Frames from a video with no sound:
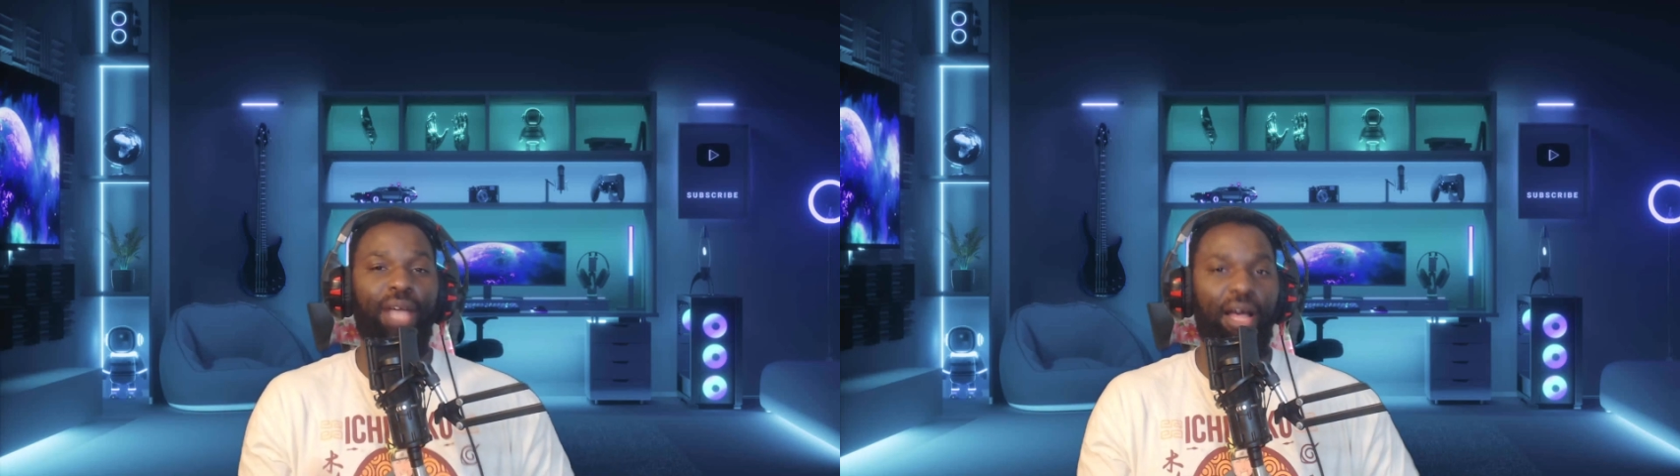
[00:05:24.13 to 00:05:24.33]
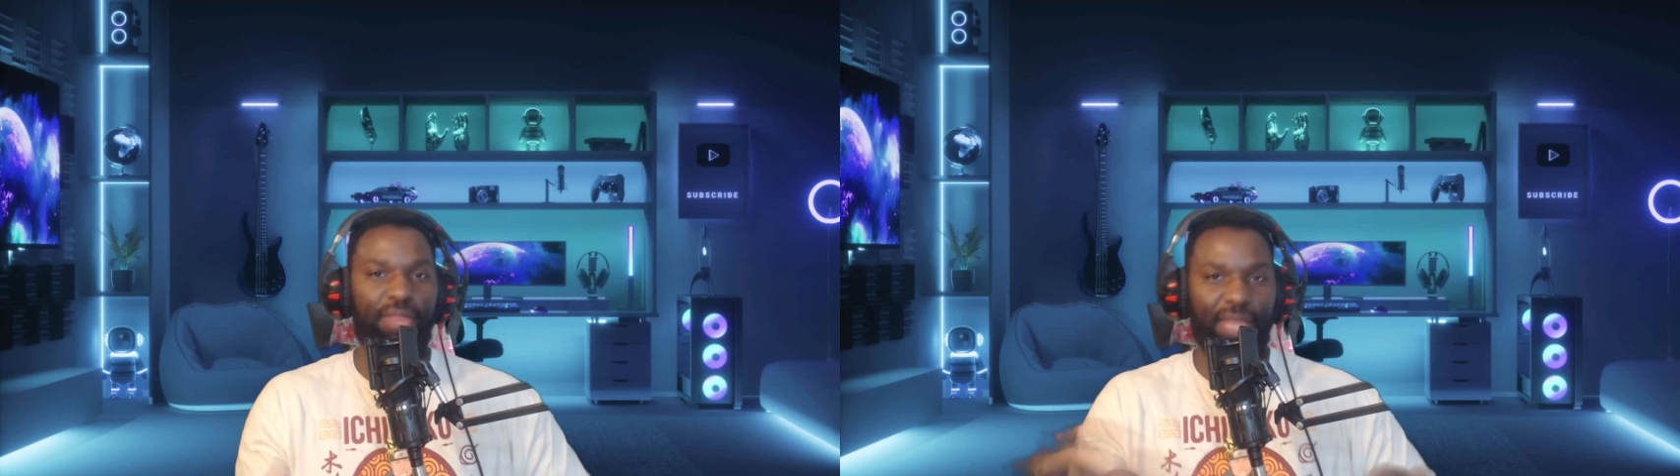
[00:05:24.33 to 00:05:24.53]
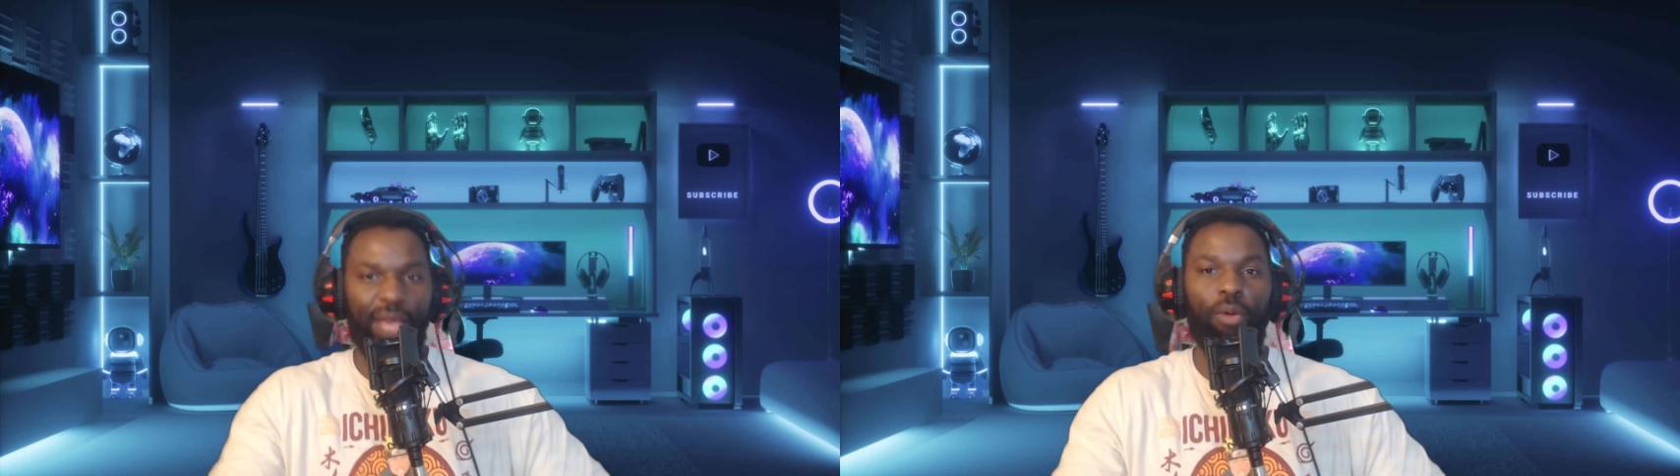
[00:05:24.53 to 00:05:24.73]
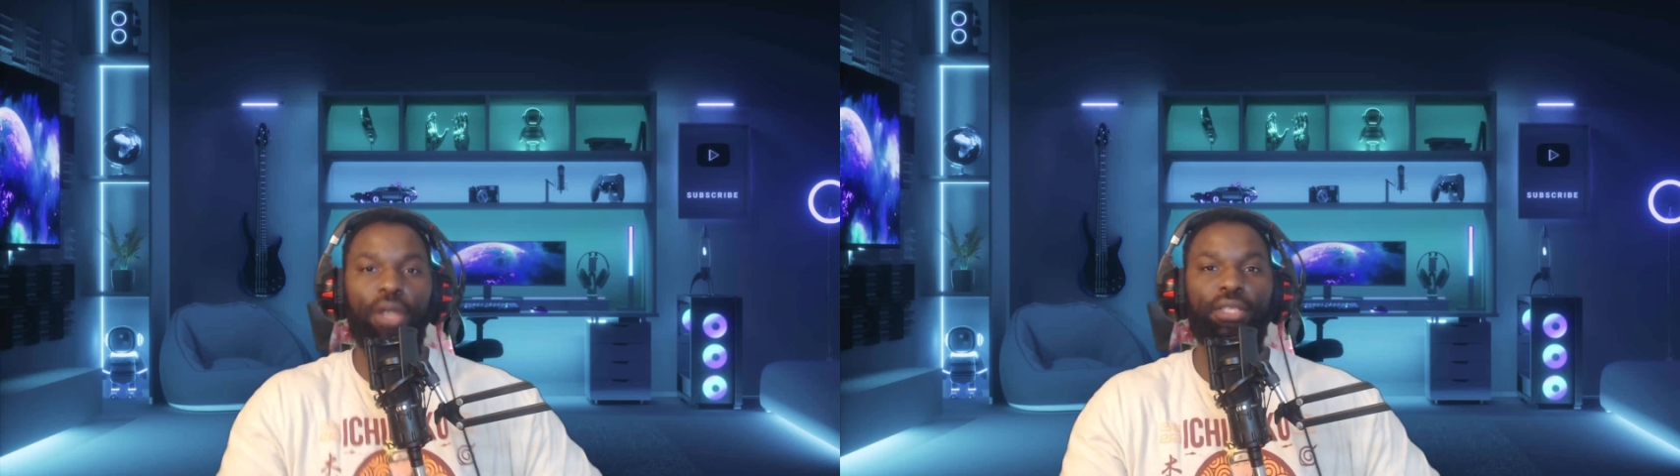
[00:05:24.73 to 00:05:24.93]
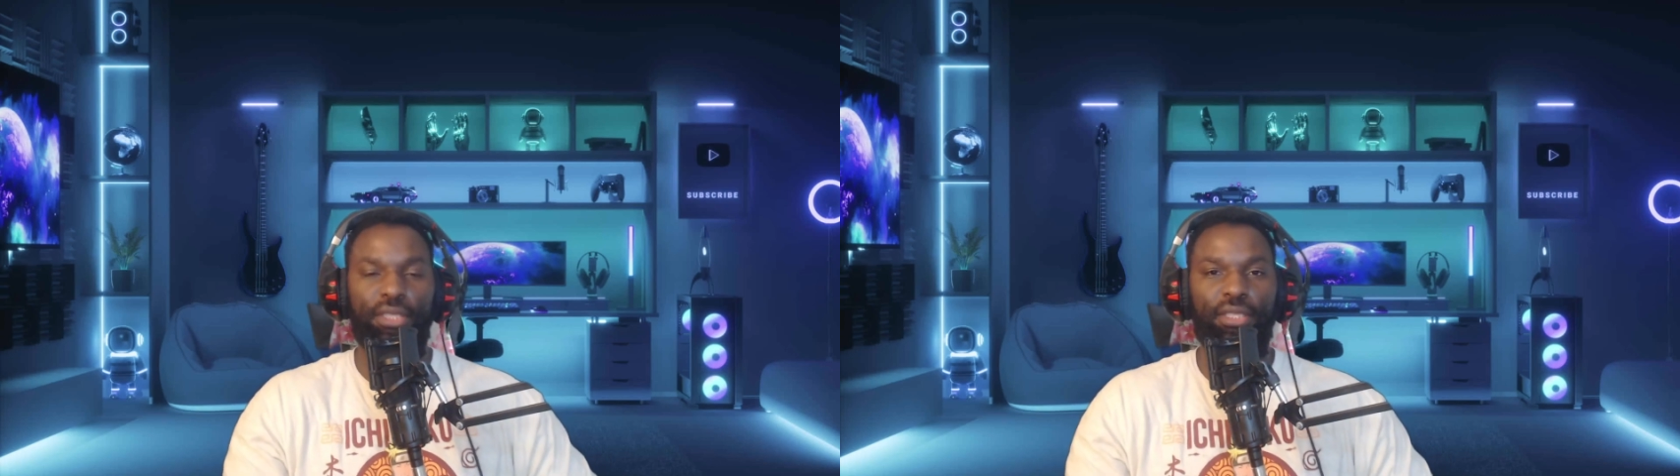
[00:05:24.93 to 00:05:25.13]
how they
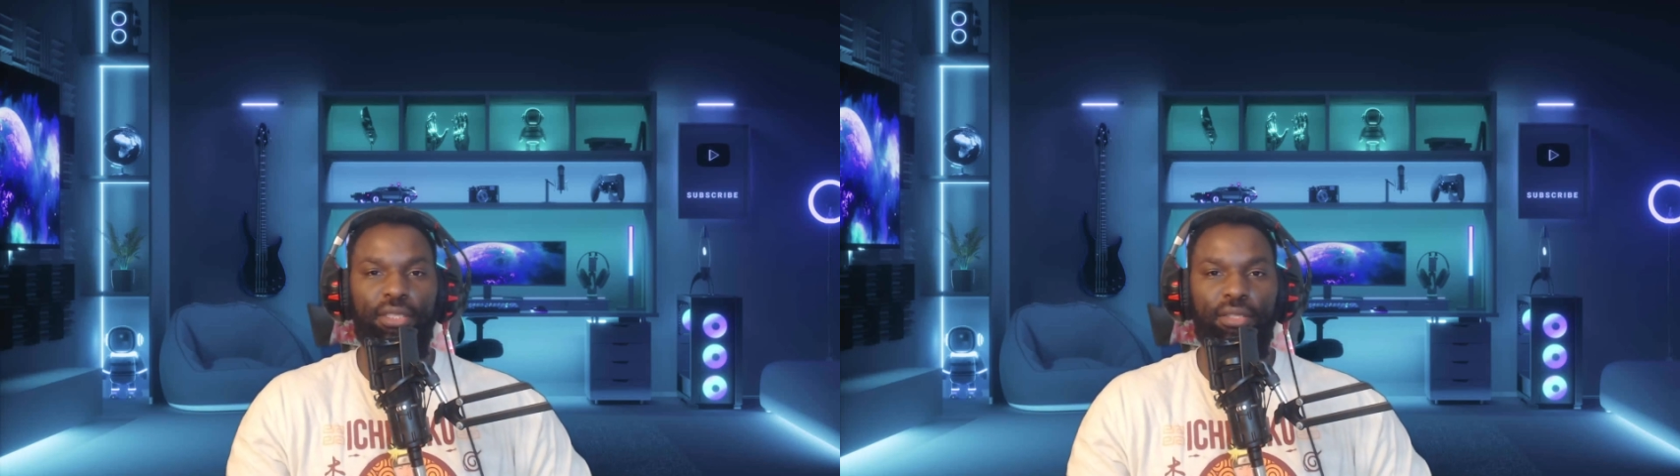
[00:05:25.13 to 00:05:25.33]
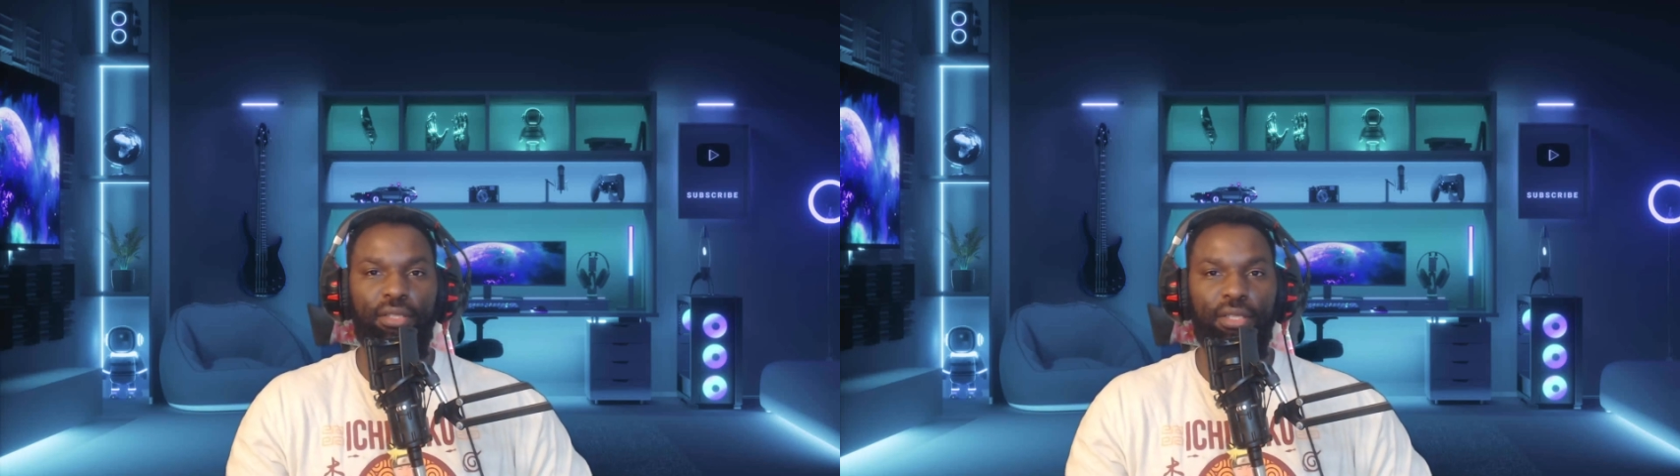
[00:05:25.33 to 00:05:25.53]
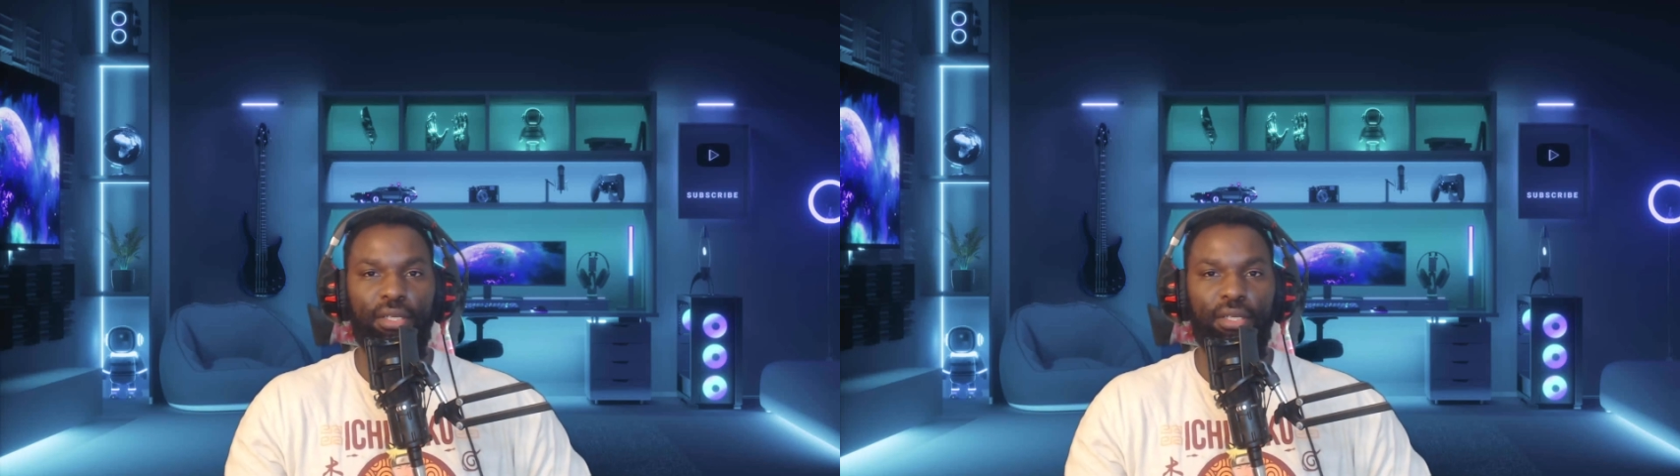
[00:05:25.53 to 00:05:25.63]
wanted it to.